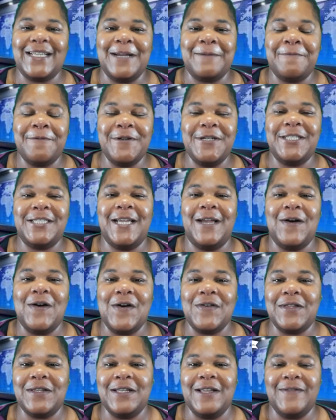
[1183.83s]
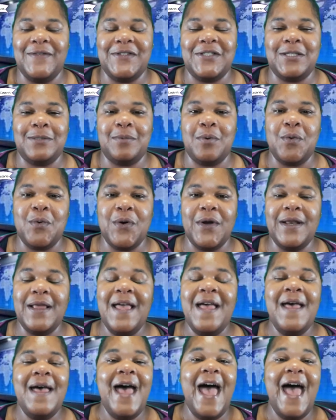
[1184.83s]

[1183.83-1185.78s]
I appreciate all the love and support,